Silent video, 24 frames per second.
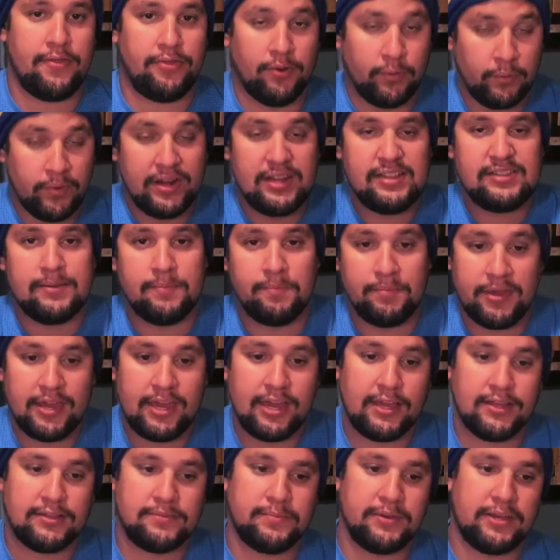The reason
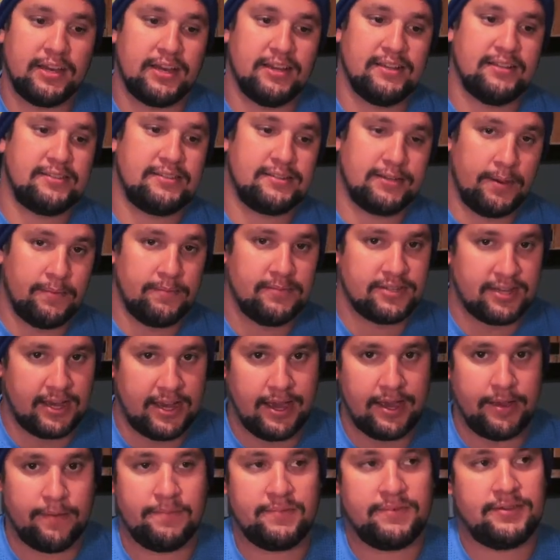being is because
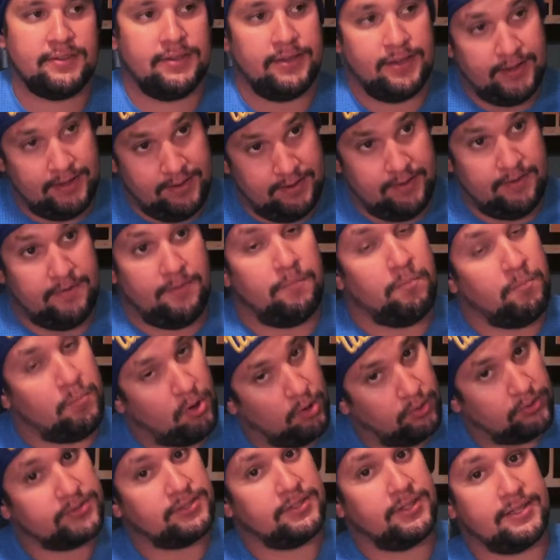sometimes,
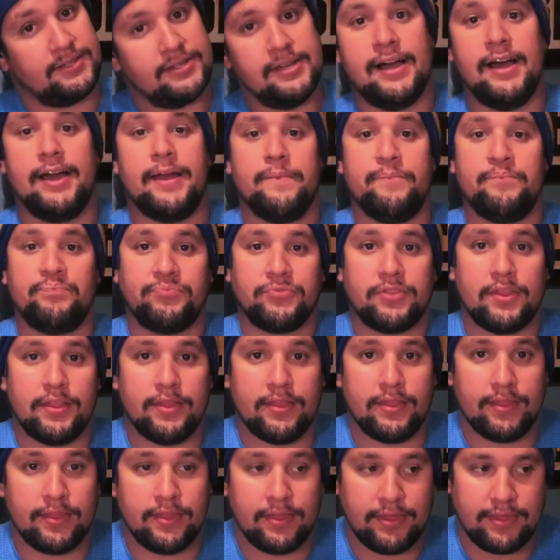most of the time,
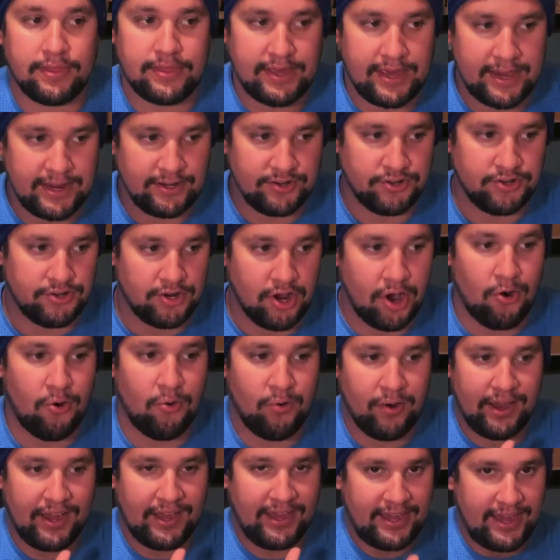they
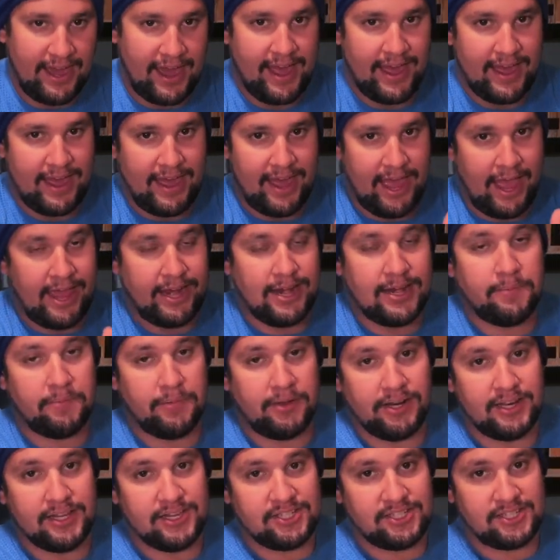don't get any
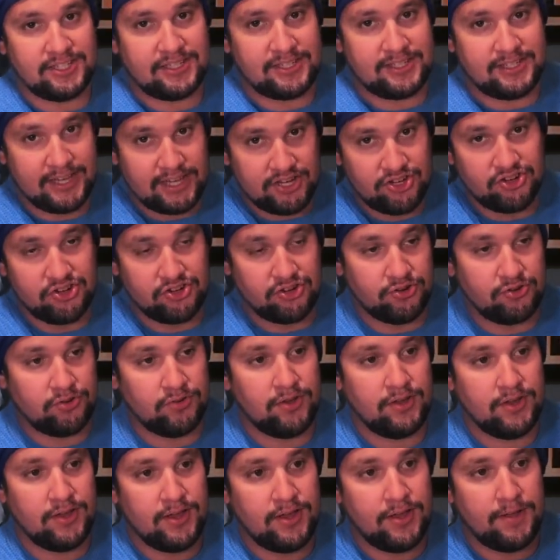malicious tissue
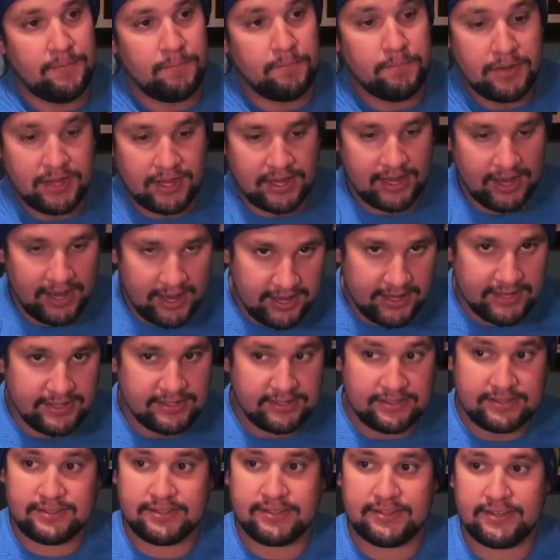
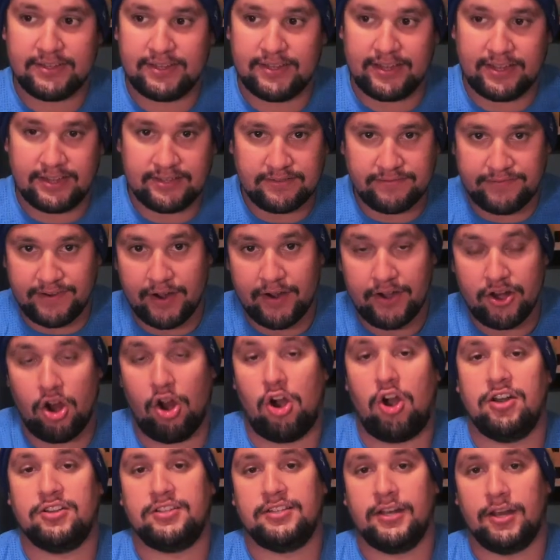because it's very
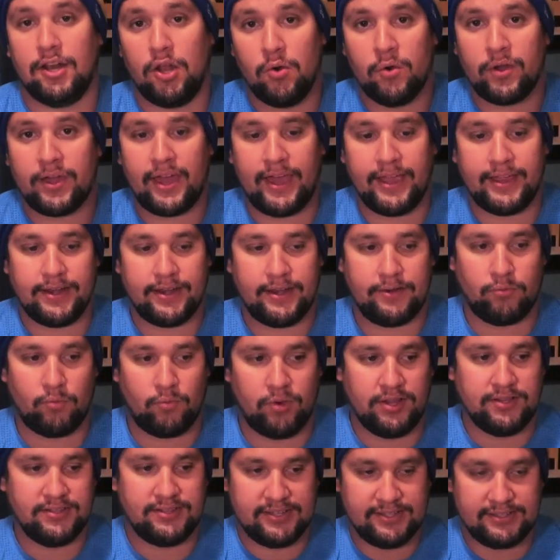hard to locate it
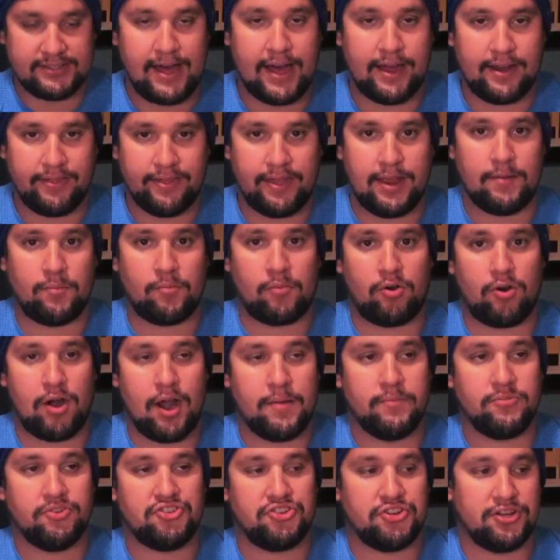once he's out of the
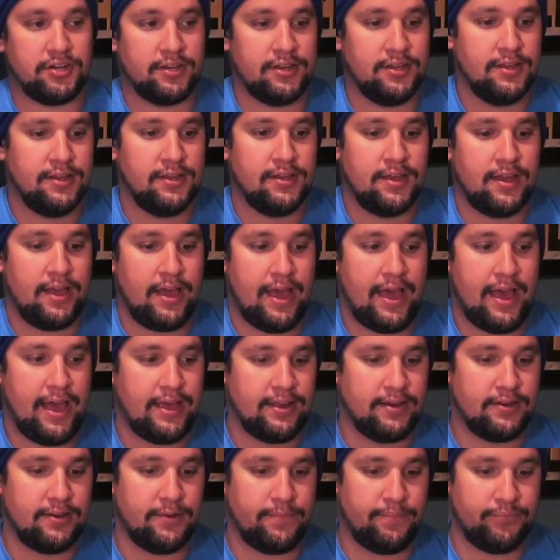MRI machine.
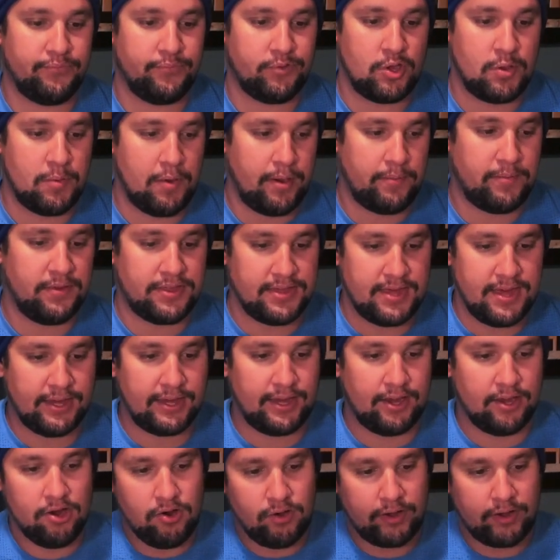And you might be thinking,